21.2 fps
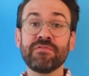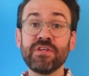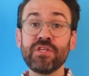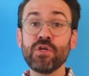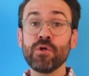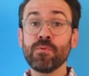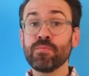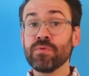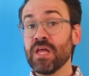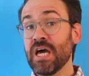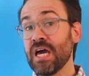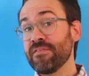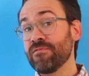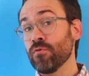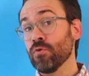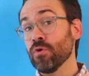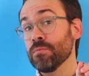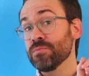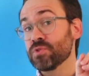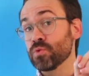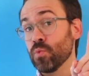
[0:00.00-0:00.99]
video
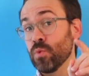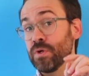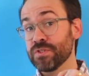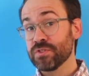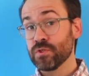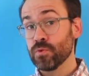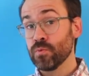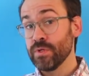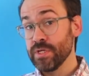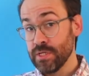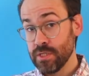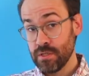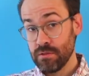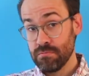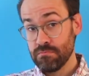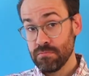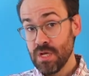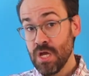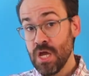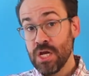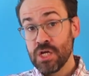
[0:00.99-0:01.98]
platforms once a
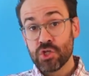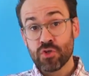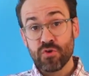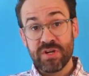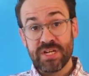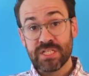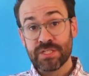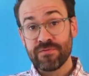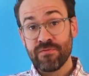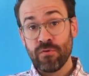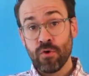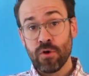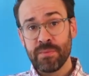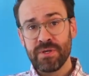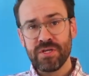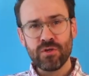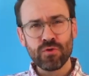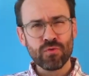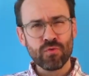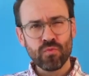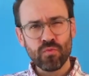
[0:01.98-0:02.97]
week.
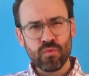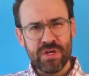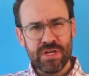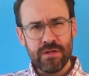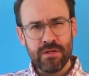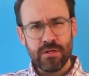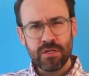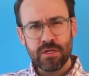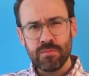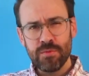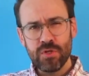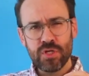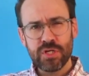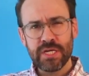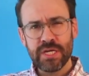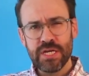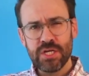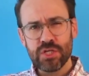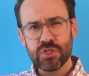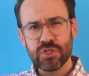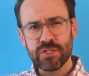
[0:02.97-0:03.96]
Transforming your written
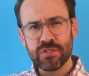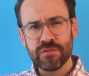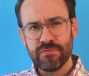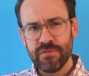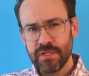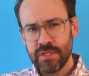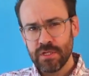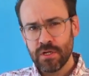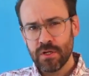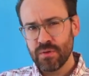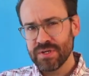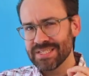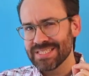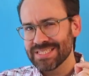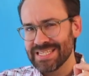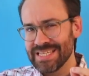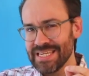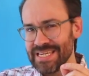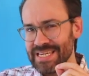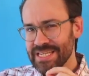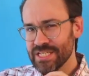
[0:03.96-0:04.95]
communication to video is
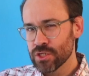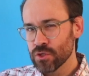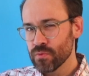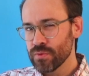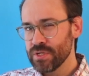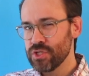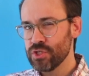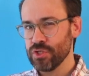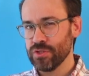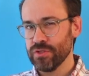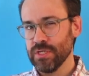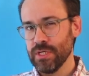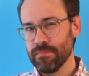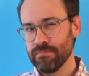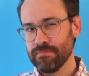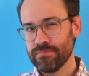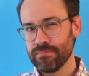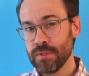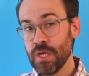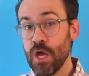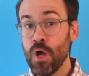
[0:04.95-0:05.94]
key to reaching them.
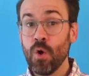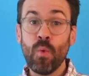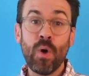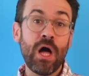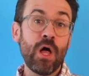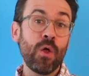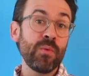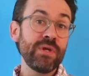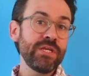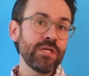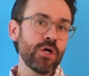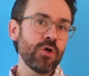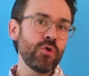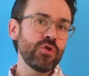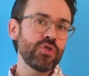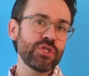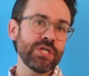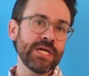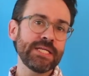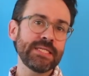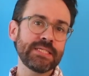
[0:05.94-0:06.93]
While we know
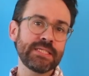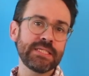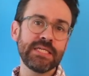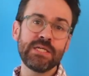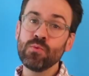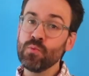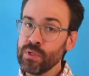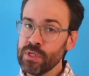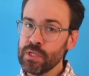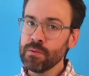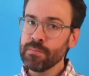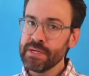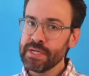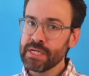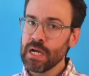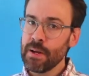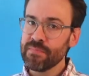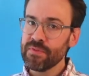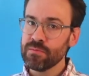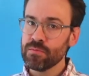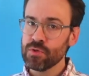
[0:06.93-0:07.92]
Gen Z will make
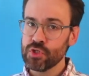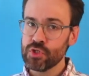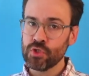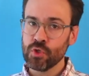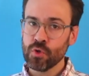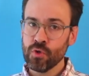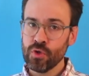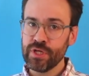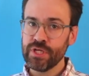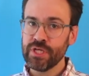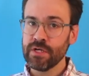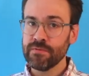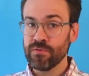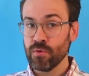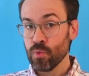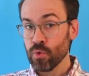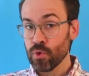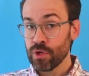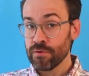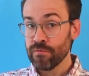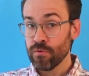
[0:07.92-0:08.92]
up the majority of the
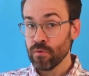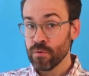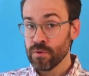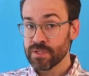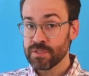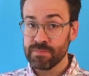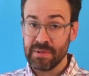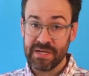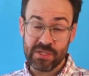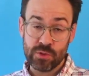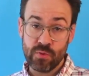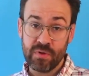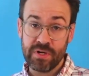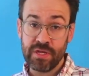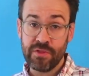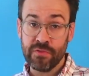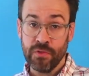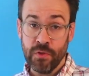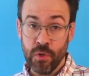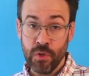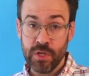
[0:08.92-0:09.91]
workforce by
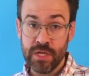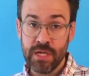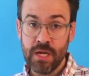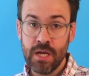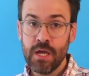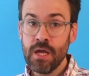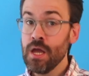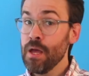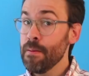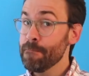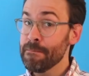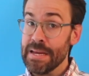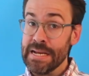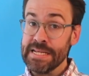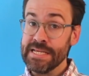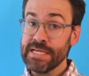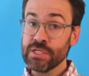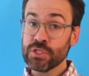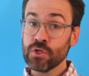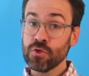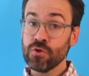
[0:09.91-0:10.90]
2030,
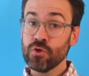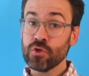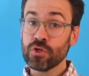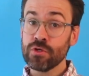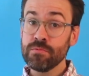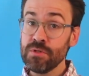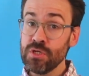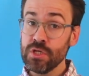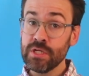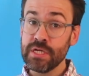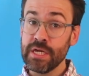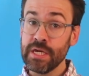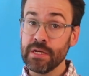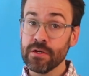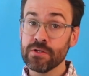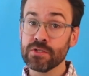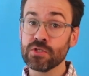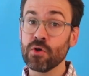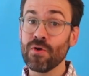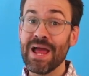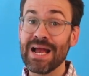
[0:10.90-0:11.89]
many internal
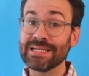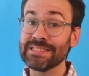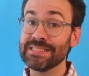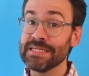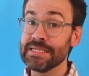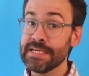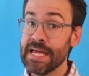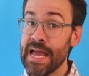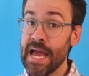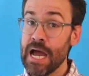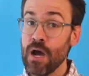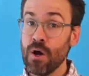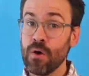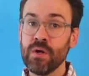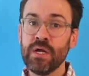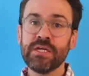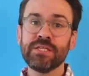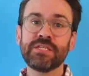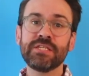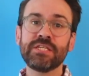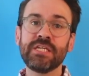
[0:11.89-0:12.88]
communicators are acting now
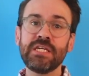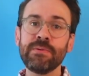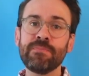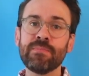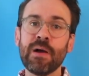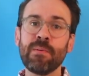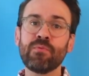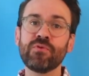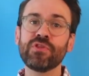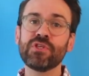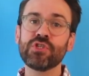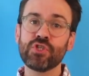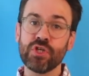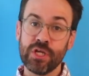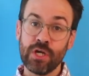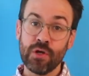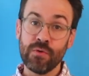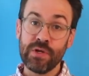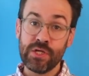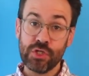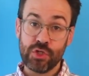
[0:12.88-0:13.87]
to keep up with the
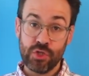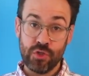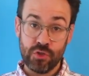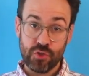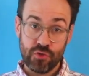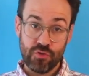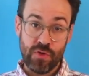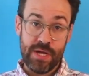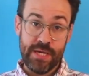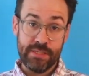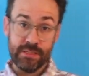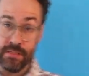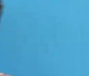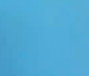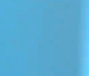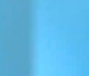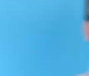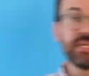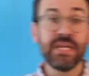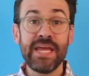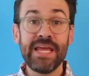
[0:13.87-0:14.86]
generational trends.
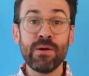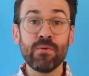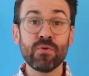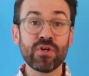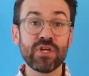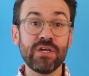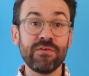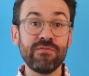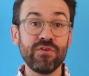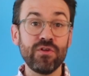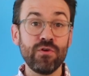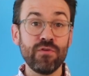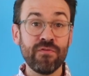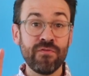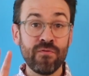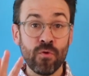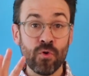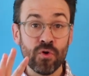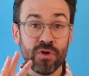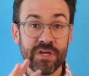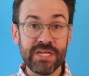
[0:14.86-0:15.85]
Today, we're giving you
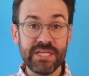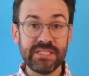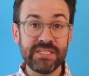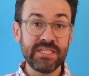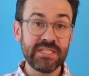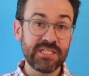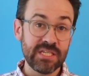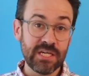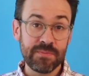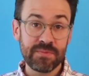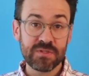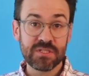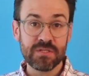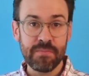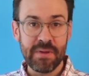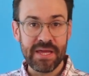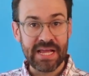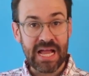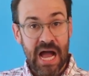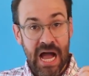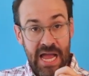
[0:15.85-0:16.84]
4 easy tips
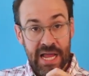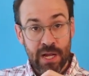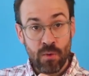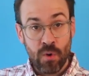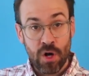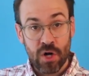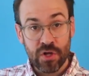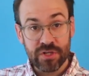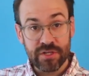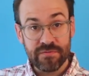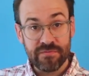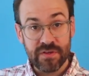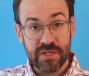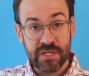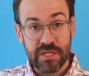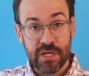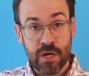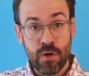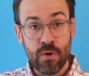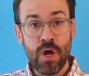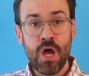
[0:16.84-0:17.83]
to make high-quality
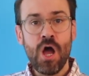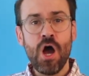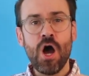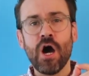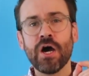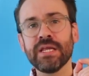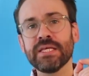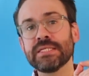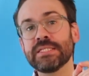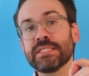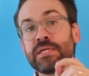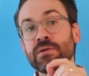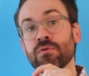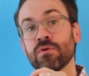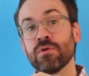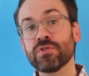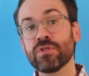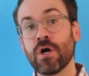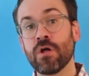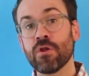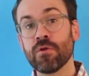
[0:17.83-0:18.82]
video on a
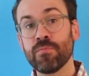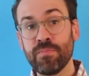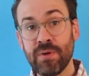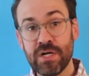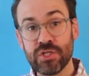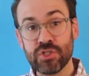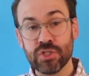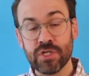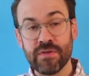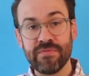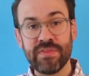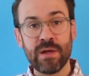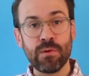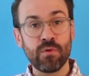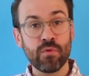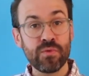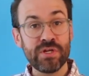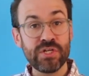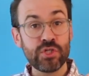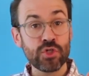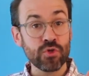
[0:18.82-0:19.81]
$0 budget
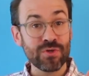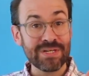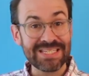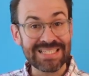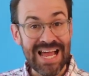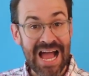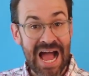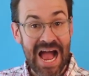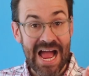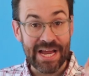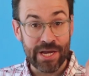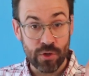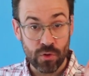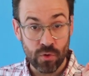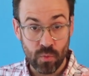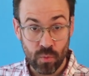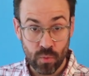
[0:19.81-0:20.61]
that will reach your entire